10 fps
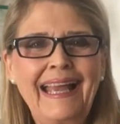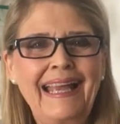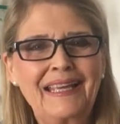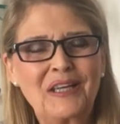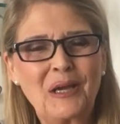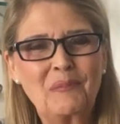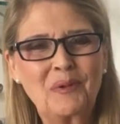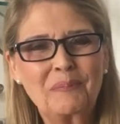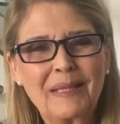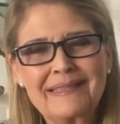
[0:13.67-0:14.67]
and I'm
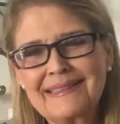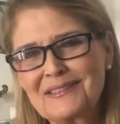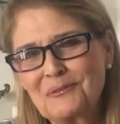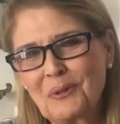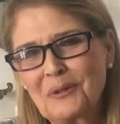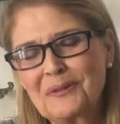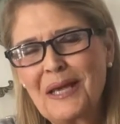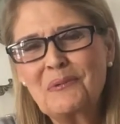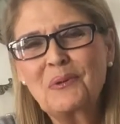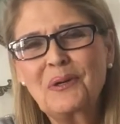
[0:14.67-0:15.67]
with Bless Israel
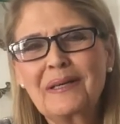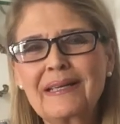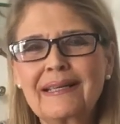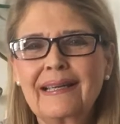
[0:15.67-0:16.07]
Network,